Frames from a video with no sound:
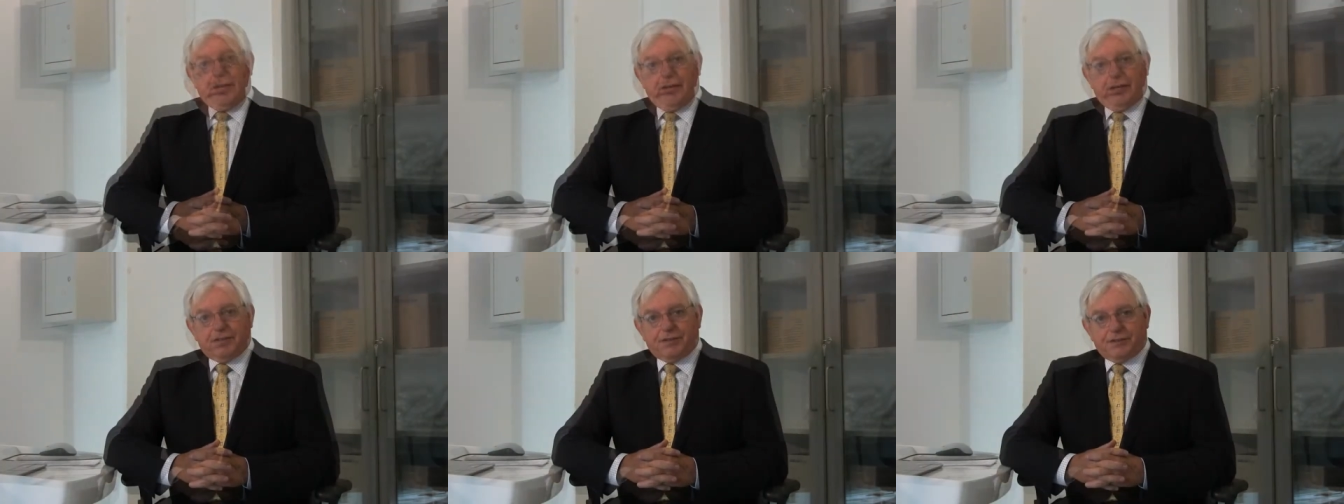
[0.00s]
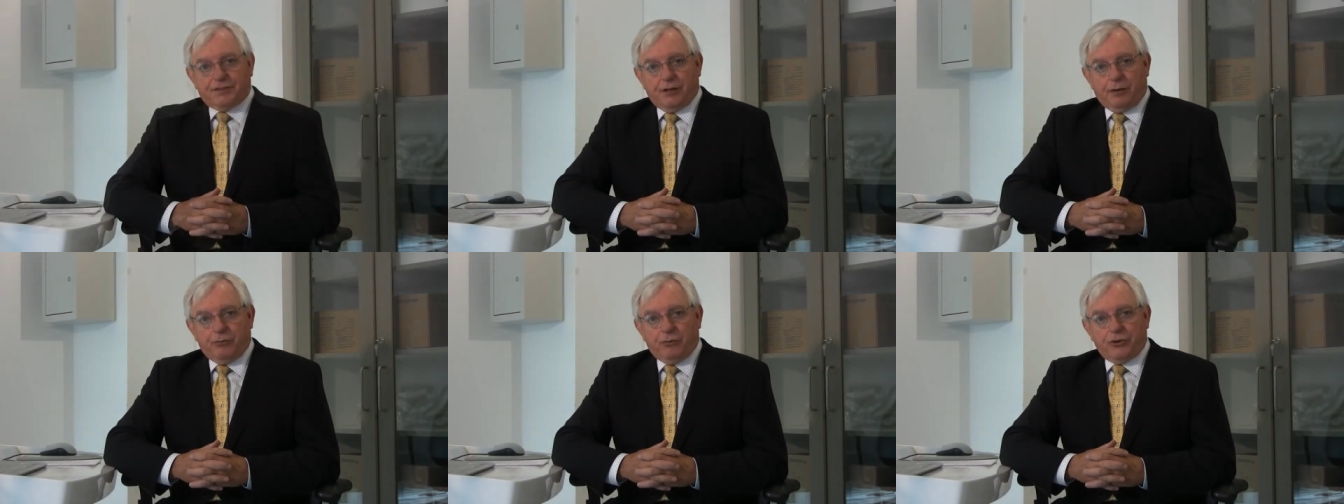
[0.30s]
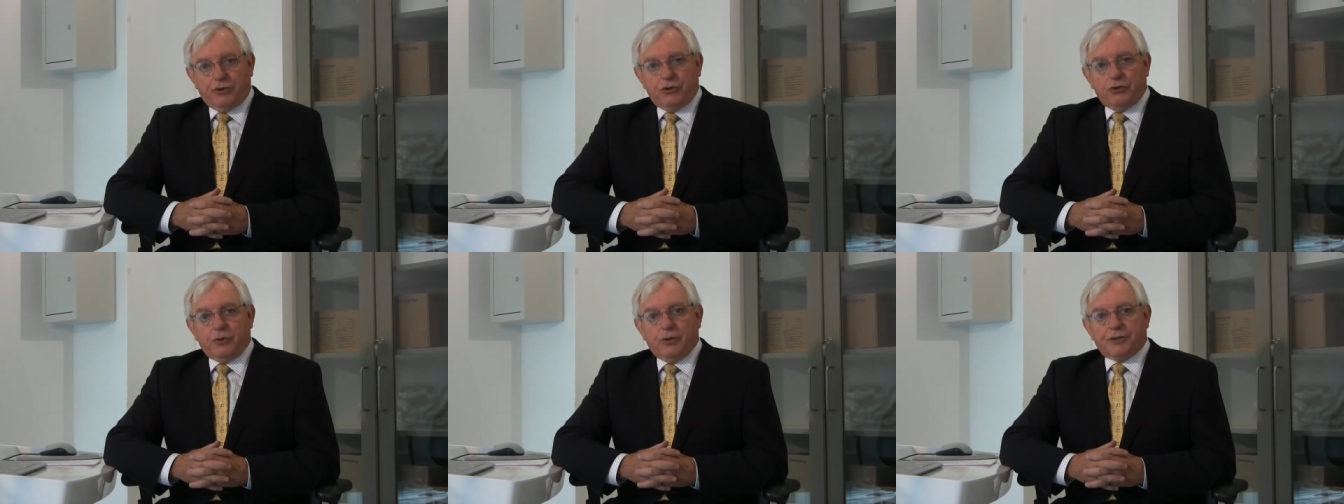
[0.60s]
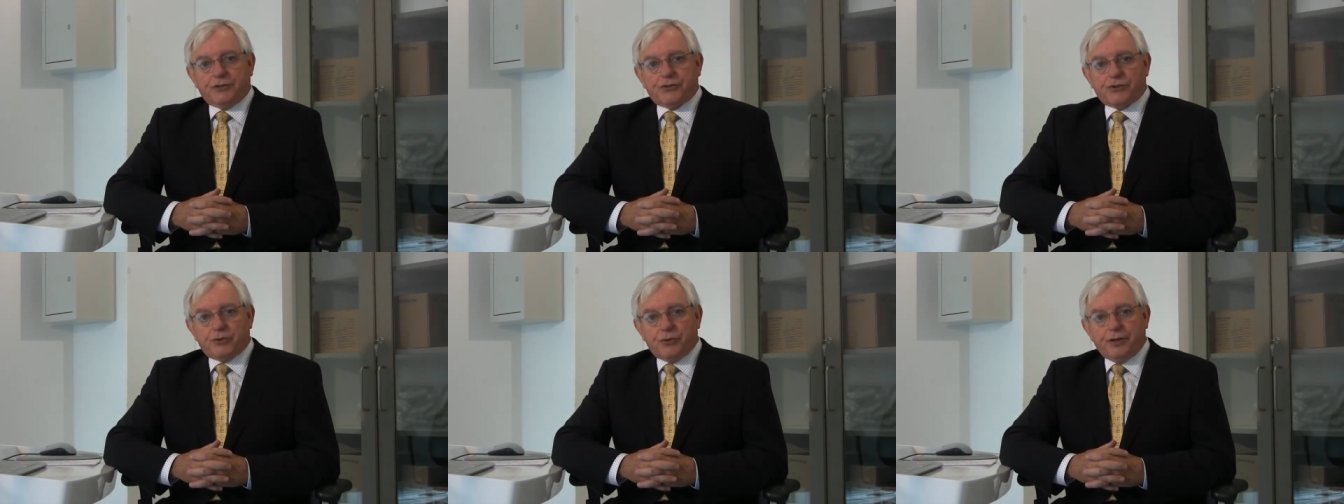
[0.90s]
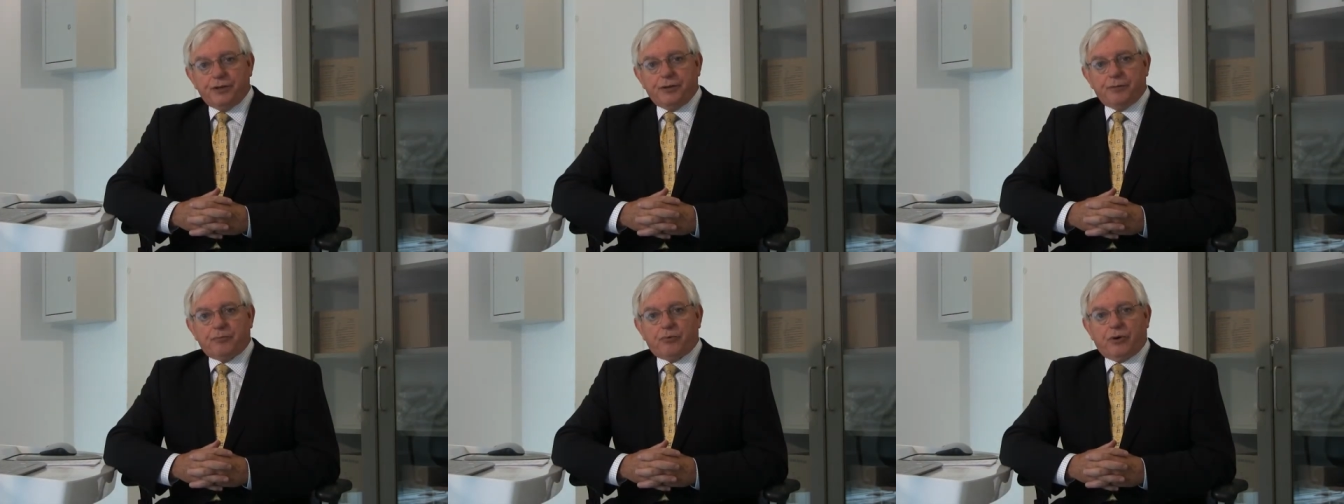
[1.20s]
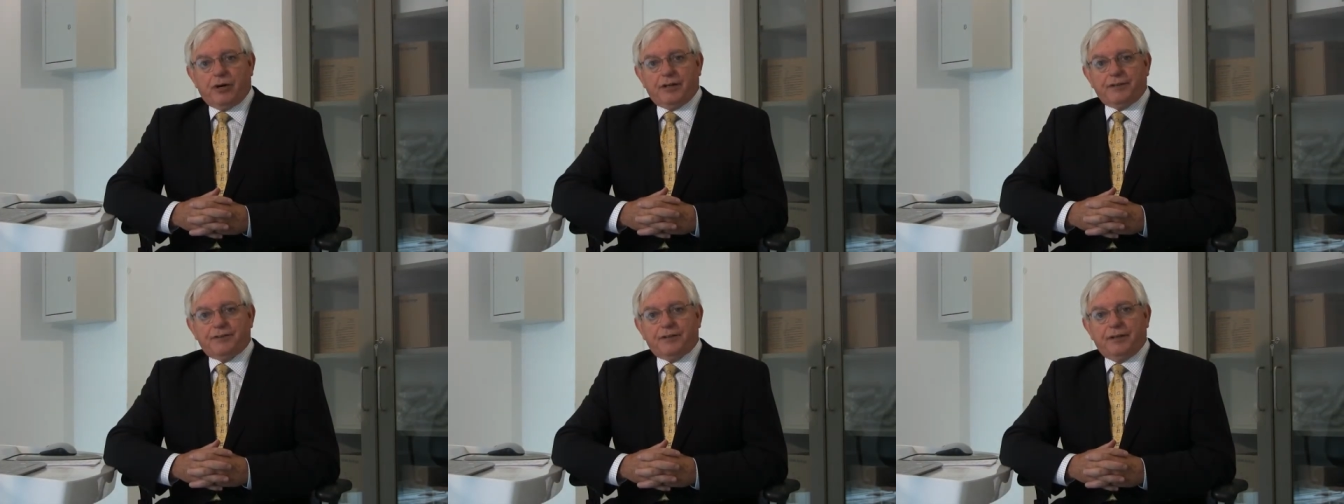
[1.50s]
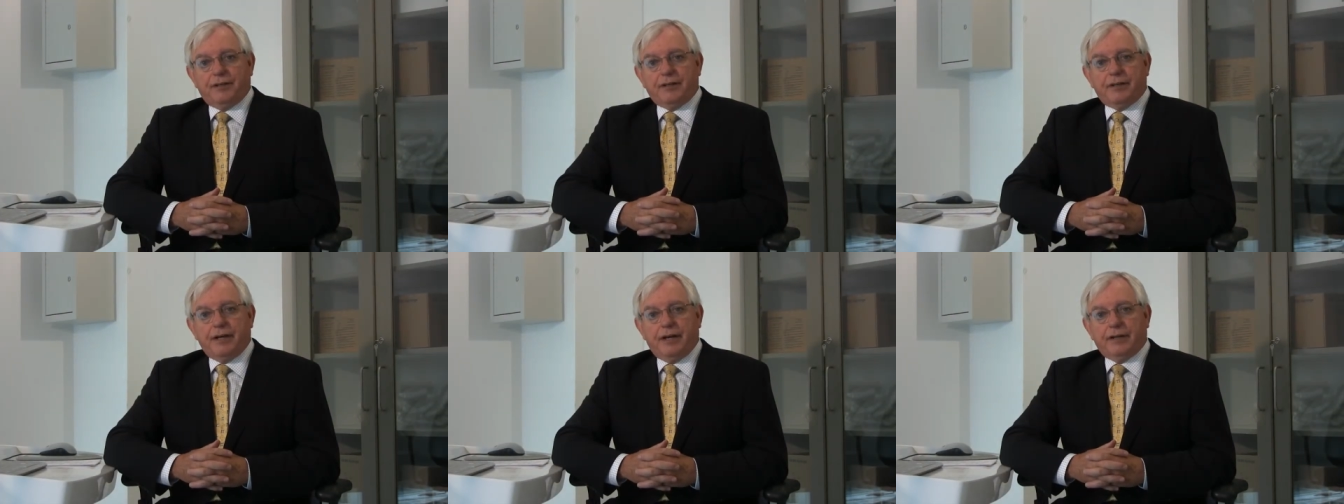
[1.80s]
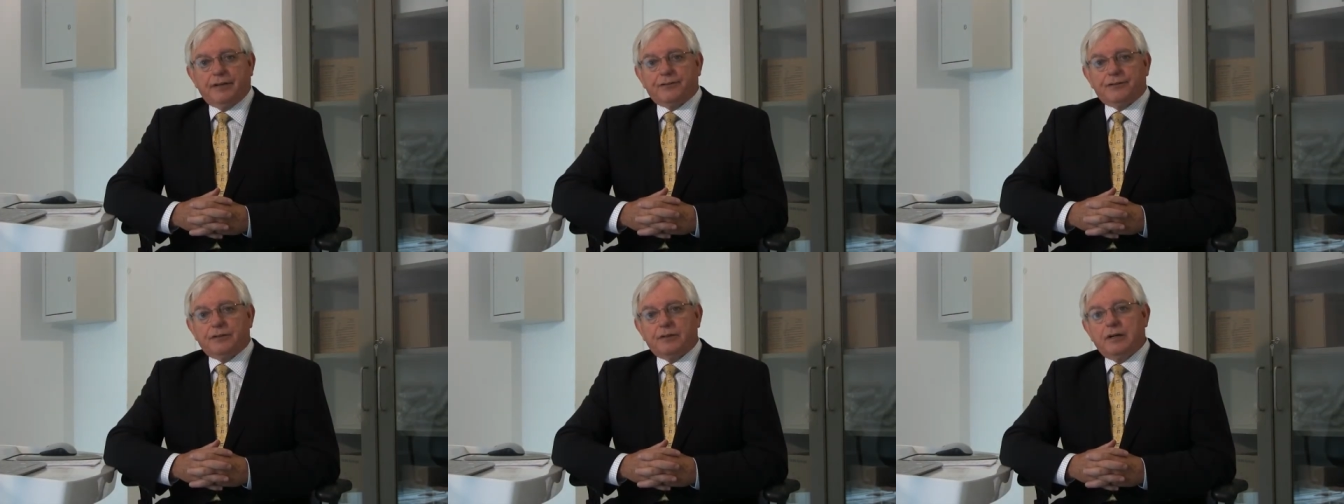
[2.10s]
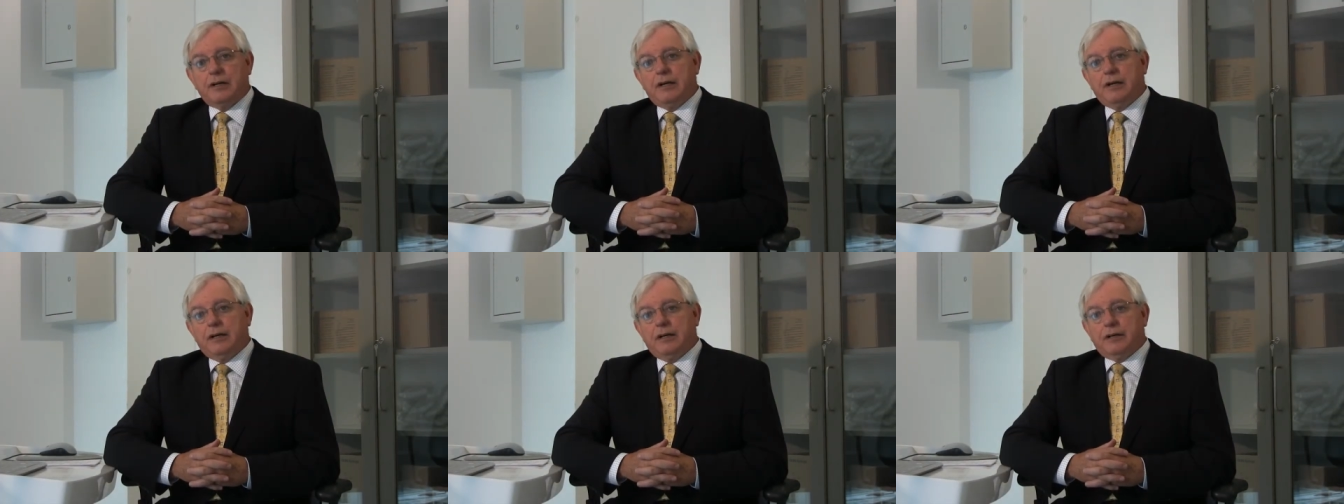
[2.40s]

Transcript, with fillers: As someone who has treated prostate cancer